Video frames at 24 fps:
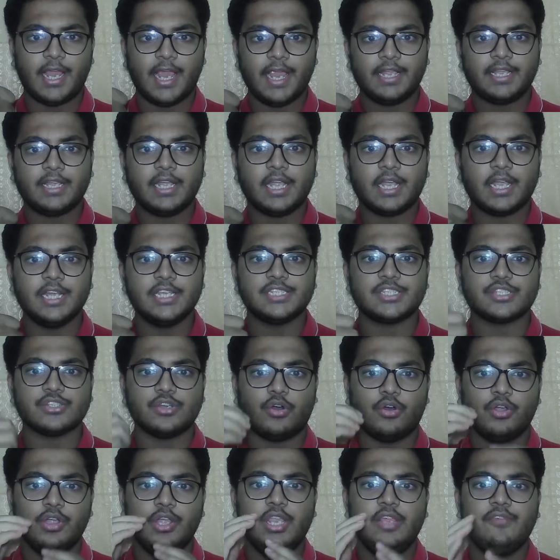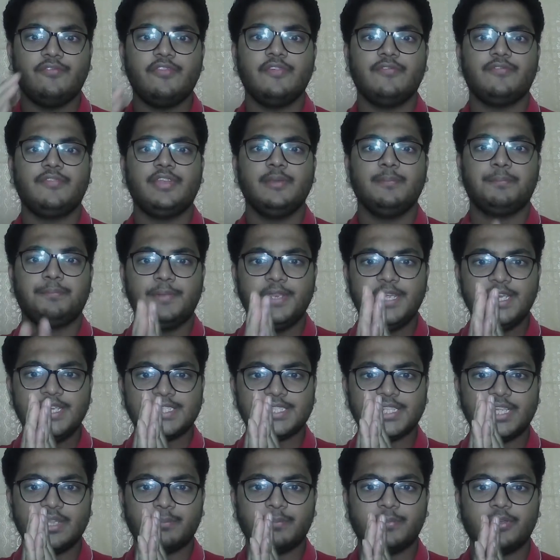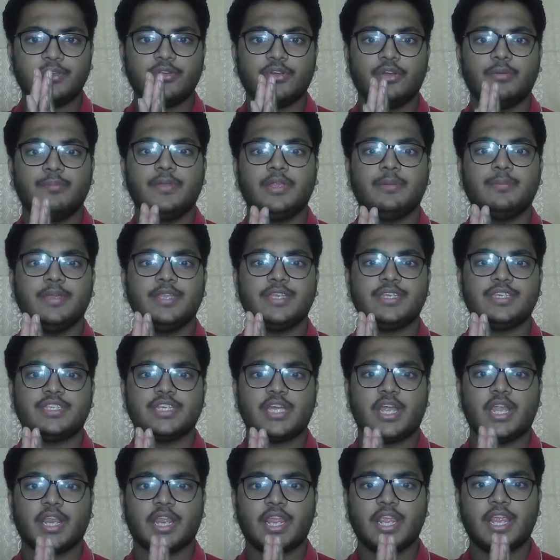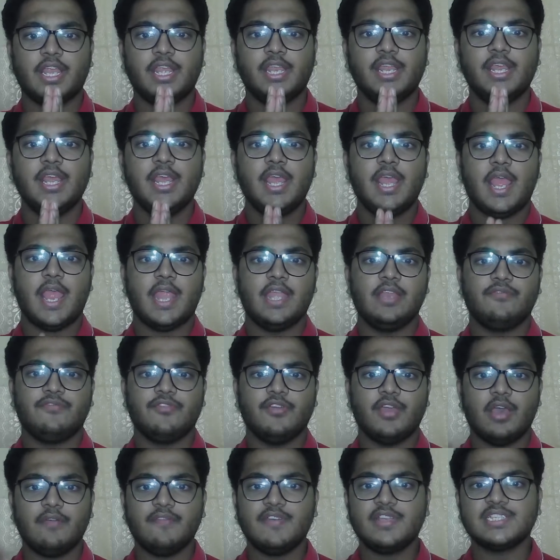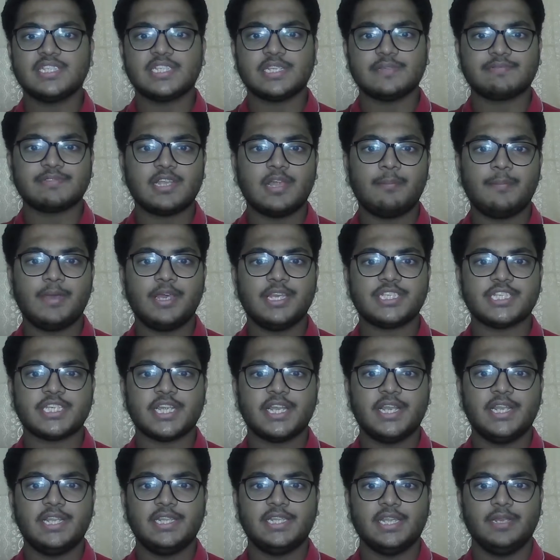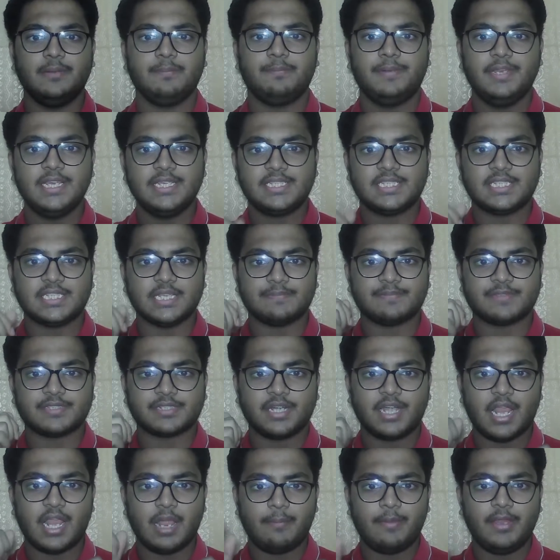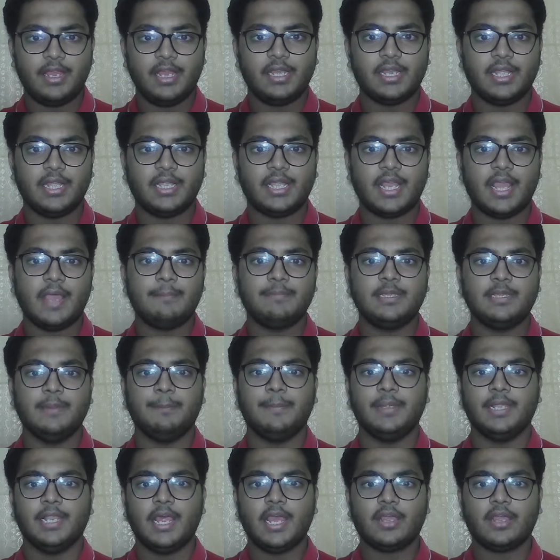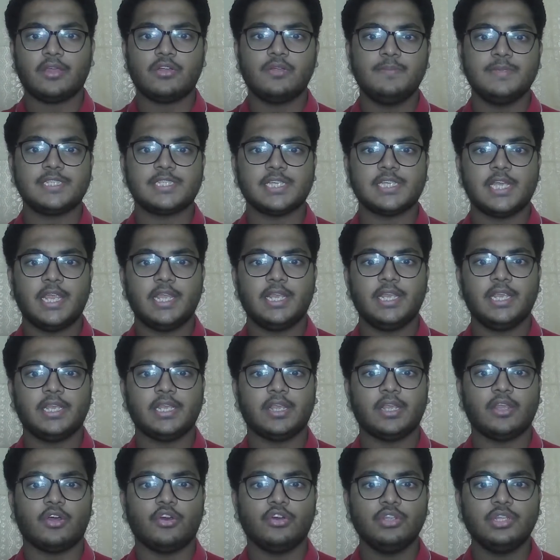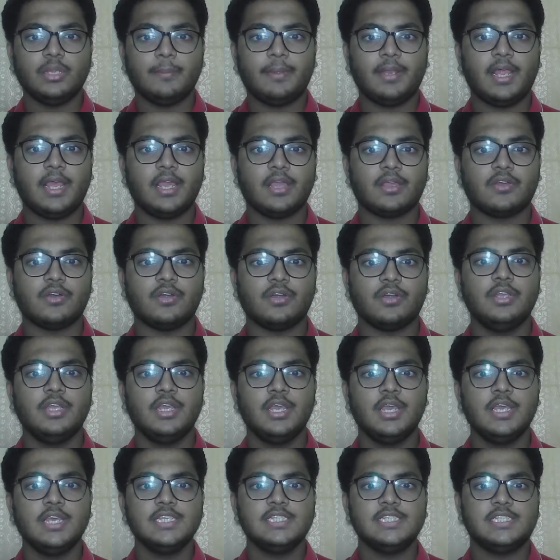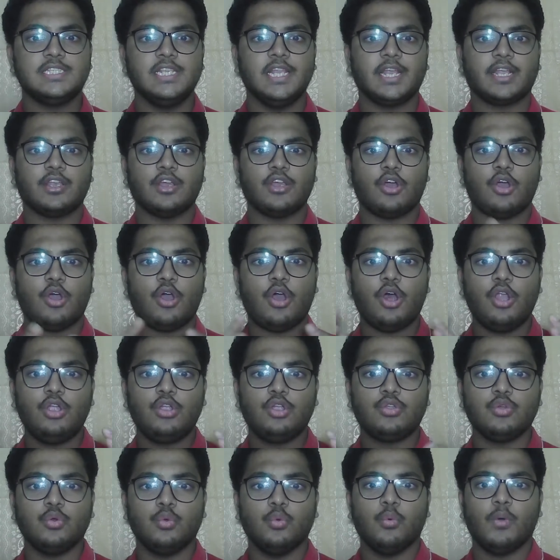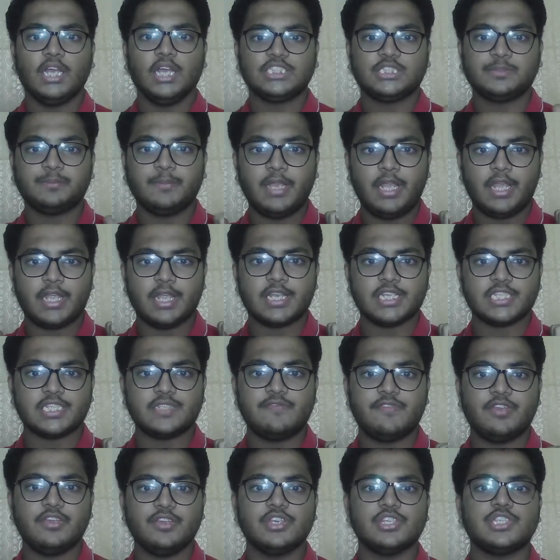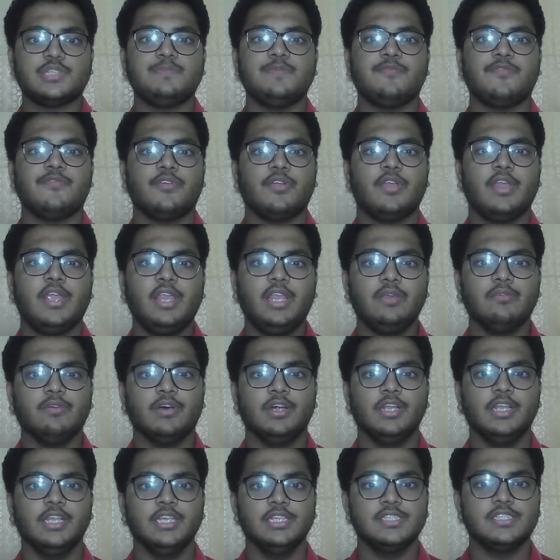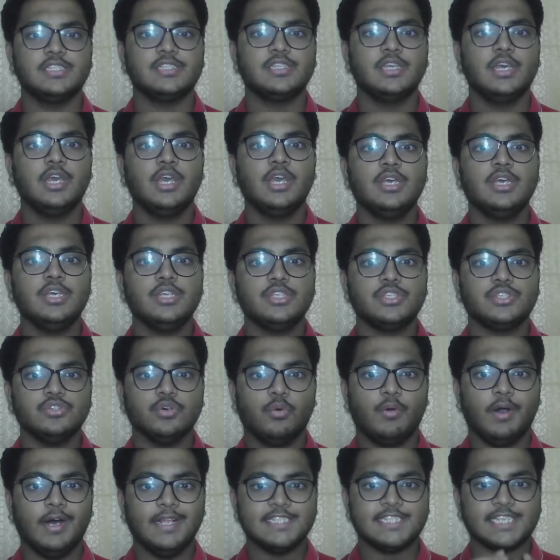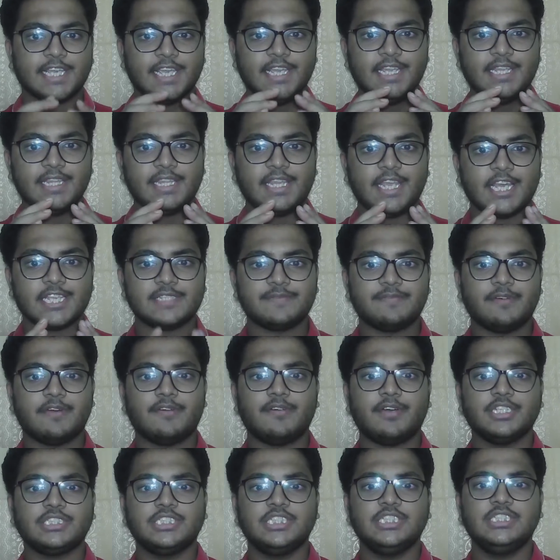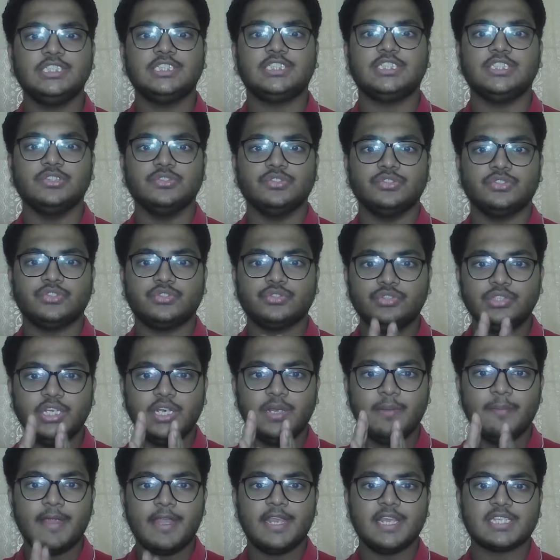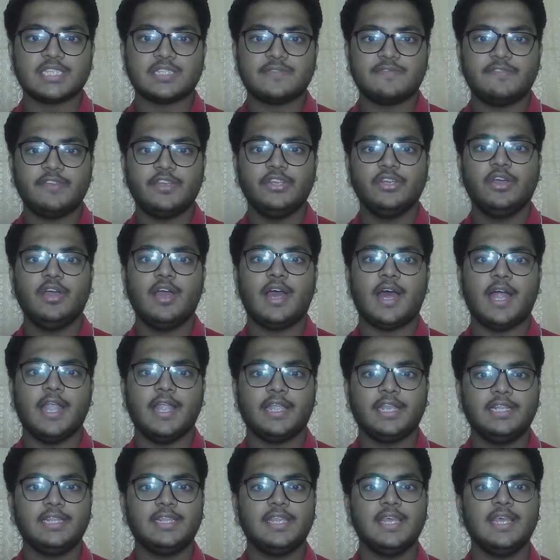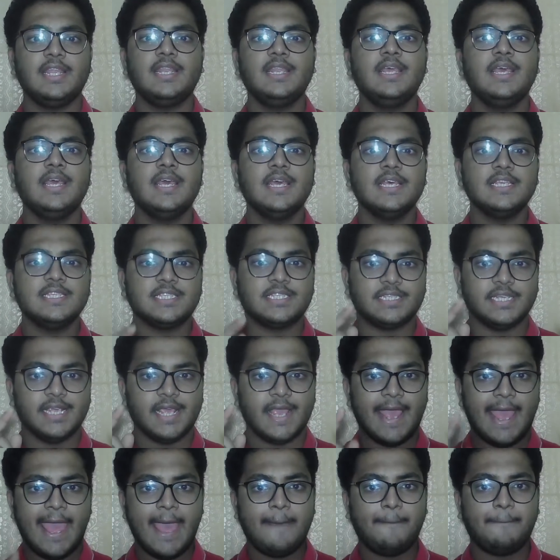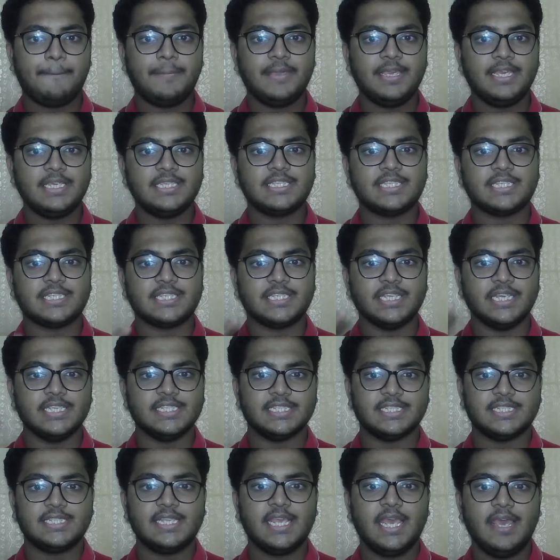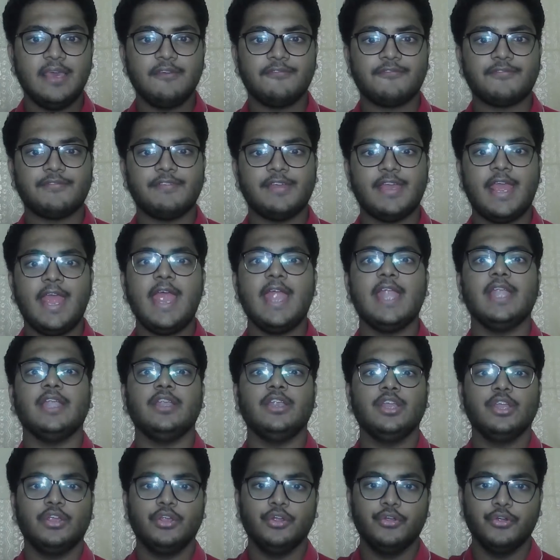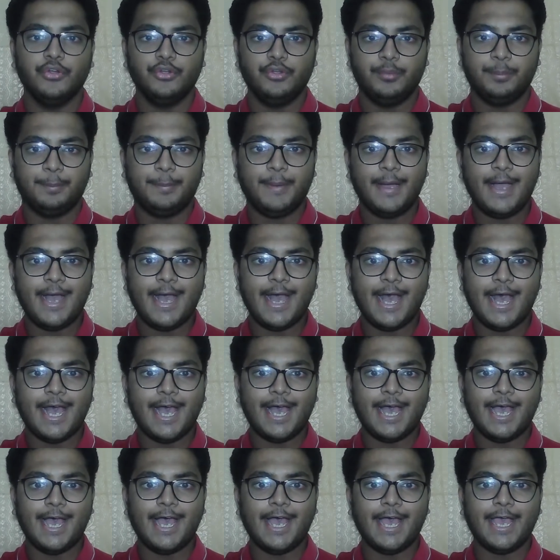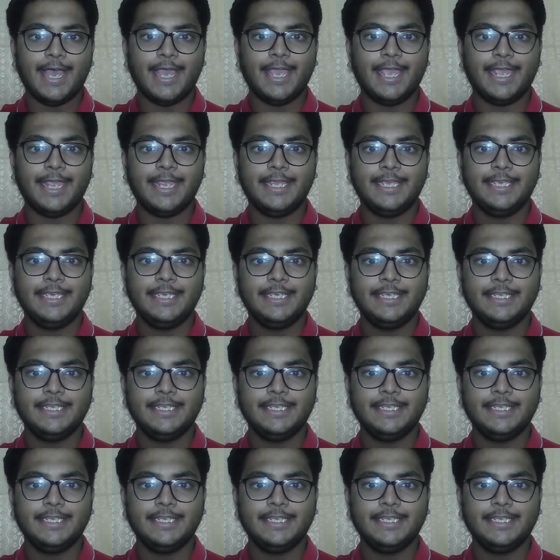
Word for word: Like target is only fifty. Please help me to complete my target. And if you haven't subscribed my channel, then please subscribe it and tap the bell icon beside it, and on the bell icon select all to watch my latest videos before anyone else. So once again, thanks for watching. See you soon in my next video. Until then, stay happy, stay safe, and goodbye.